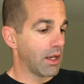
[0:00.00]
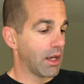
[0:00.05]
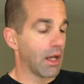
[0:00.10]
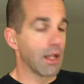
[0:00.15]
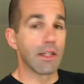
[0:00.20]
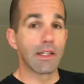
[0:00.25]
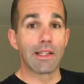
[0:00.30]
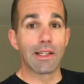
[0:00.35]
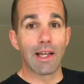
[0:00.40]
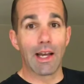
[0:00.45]

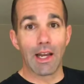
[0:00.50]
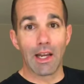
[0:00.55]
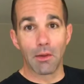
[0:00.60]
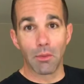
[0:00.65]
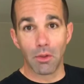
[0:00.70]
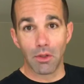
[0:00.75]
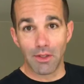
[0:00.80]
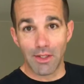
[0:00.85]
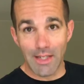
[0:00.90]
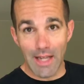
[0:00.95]

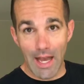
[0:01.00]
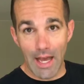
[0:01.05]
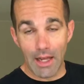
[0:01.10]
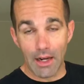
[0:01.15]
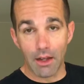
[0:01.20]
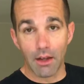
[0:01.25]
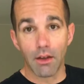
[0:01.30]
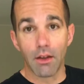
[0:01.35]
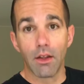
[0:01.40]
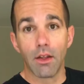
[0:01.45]
undeniable
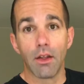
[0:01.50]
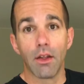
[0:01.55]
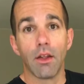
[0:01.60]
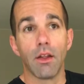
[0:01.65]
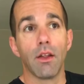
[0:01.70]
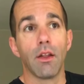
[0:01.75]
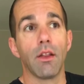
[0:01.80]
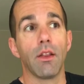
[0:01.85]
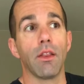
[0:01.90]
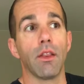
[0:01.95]
data
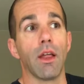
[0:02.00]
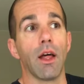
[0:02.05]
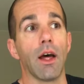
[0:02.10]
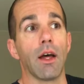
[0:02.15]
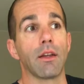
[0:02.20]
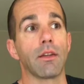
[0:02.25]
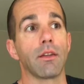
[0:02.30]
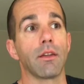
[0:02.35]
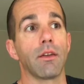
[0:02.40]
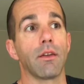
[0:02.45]

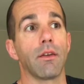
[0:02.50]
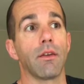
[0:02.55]
that